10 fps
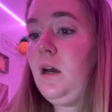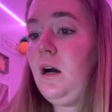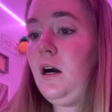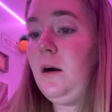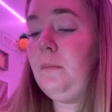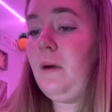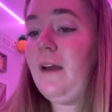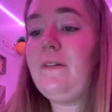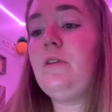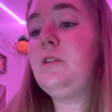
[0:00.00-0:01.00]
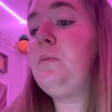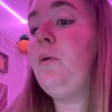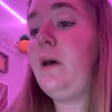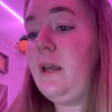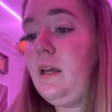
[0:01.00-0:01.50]
I found this
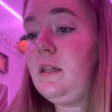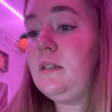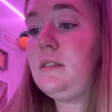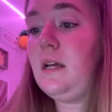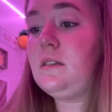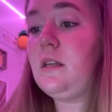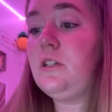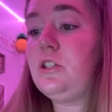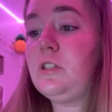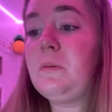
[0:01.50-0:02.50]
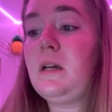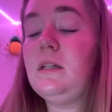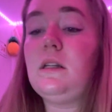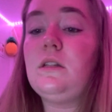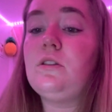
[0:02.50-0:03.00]
poetic in the sense that just
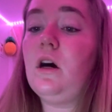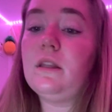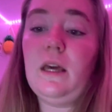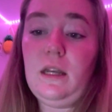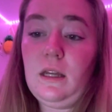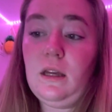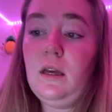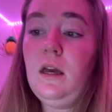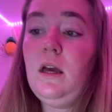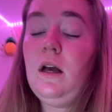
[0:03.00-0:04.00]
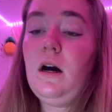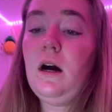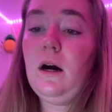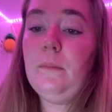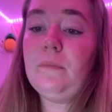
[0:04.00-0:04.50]
because it is not the ending
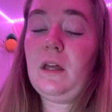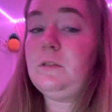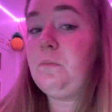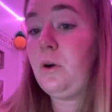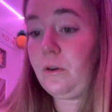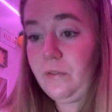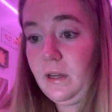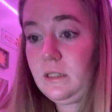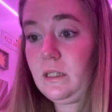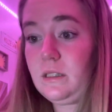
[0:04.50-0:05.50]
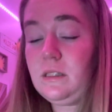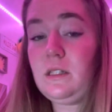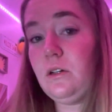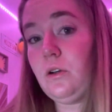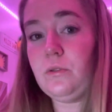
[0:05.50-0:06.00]
that is perfect, it
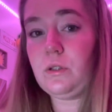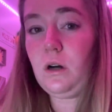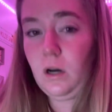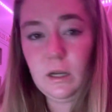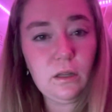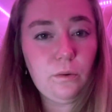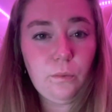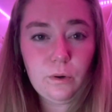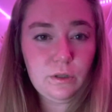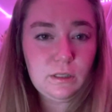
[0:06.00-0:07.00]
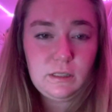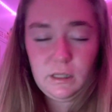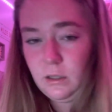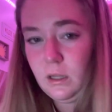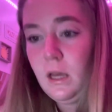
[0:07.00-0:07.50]
still goes on. The world is
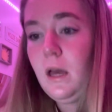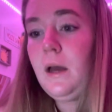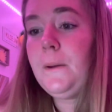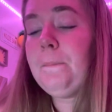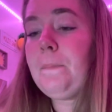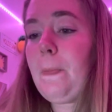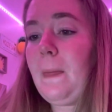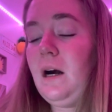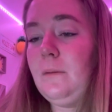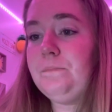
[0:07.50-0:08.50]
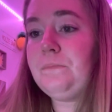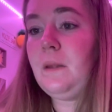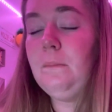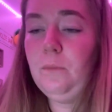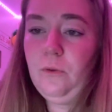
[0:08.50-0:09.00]
still
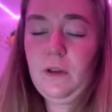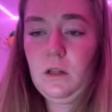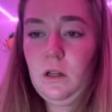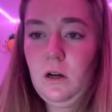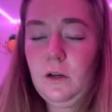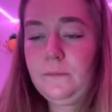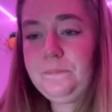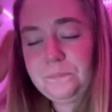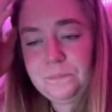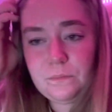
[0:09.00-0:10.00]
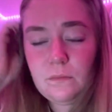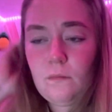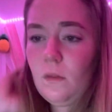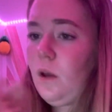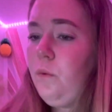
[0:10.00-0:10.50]
moving along,
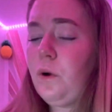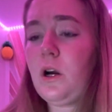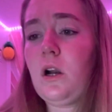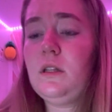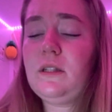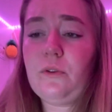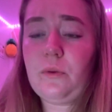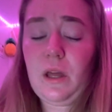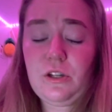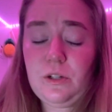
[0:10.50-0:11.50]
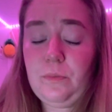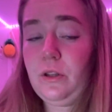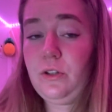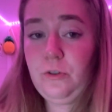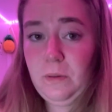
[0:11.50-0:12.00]
regardless of the relationship with
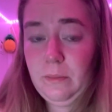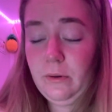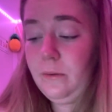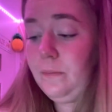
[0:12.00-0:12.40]
the two people.